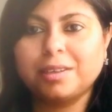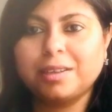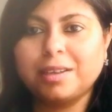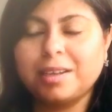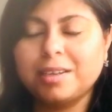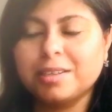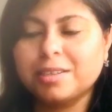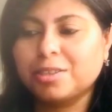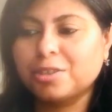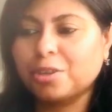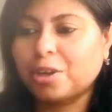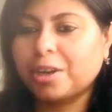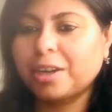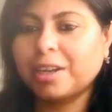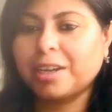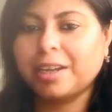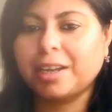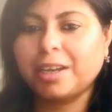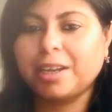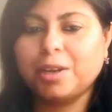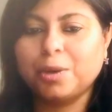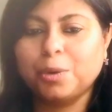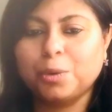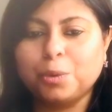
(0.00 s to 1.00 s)
He's not a
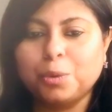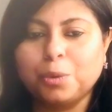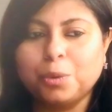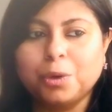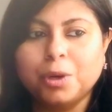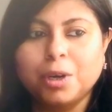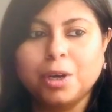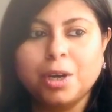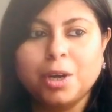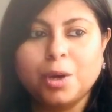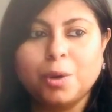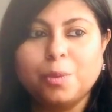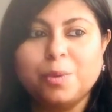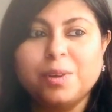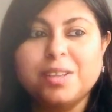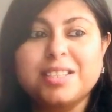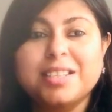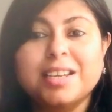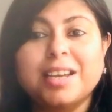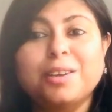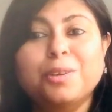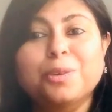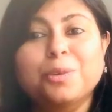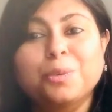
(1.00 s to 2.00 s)
kid who will
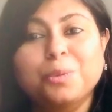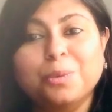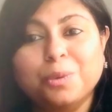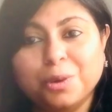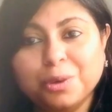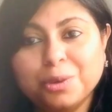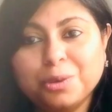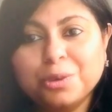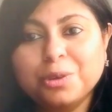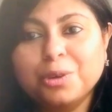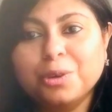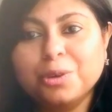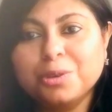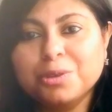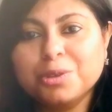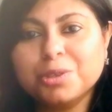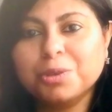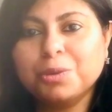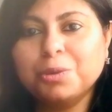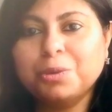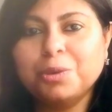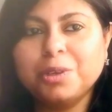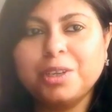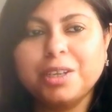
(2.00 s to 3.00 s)
say, I don't want to go to
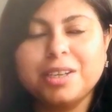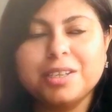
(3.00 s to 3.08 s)
school.